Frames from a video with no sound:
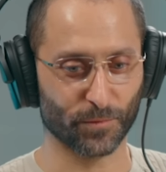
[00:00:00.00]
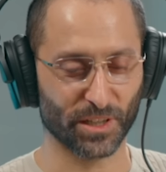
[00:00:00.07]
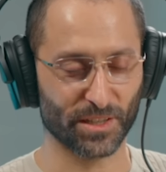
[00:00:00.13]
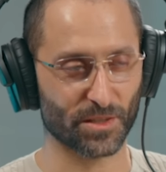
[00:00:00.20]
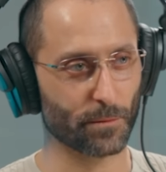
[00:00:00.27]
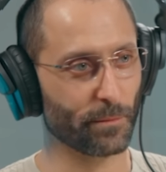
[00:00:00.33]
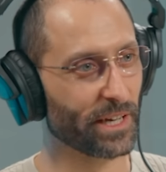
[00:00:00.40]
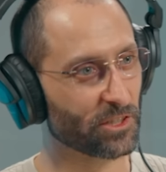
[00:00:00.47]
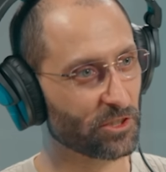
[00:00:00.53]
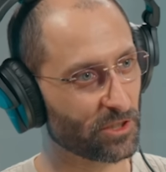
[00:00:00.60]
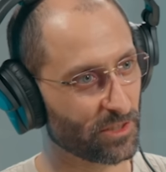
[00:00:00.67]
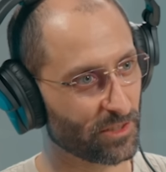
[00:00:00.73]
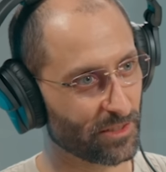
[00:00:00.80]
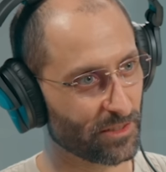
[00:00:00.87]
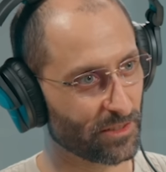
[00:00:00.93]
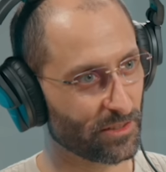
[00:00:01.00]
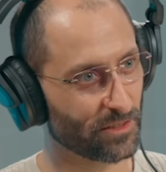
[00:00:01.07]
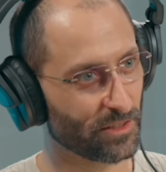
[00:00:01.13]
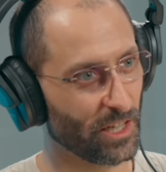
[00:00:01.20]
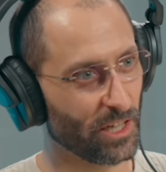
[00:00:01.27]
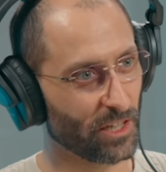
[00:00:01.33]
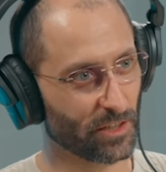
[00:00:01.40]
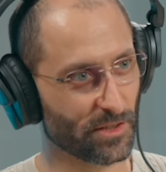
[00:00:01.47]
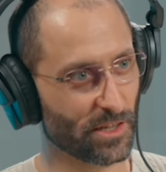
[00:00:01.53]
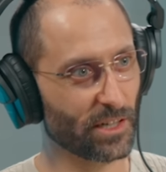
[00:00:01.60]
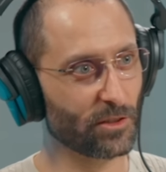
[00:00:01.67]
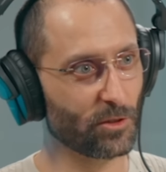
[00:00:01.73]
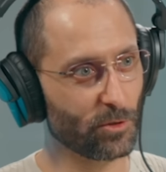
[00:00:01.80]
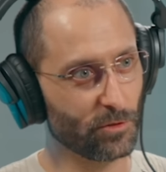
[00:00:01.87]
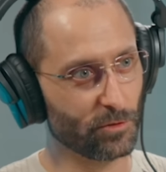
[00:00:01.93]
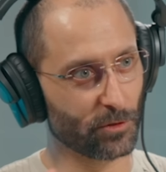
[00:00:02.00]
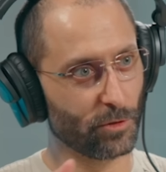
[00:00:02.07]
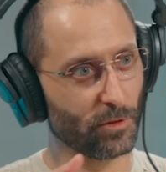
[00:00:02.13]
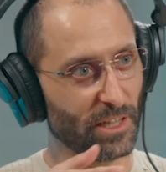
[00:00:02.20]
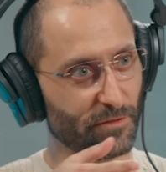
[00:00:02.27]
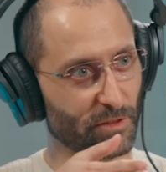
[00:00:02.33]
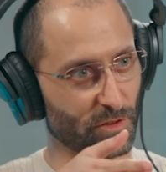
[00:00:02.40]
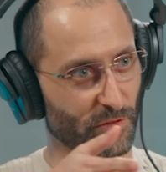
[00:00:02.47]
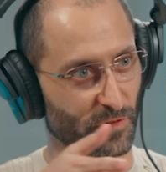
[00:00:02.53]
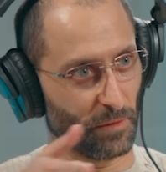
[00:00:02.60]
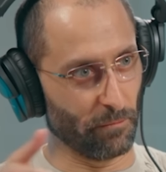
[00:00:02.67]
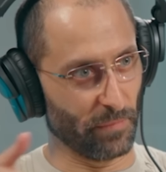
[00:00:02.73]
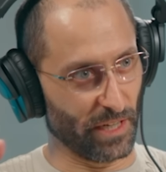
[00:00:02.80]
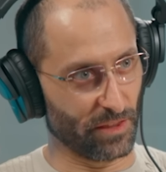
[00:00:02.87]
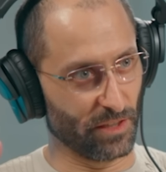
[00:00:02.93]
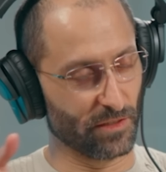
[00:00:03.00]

inspections? Because there are two levels of impact.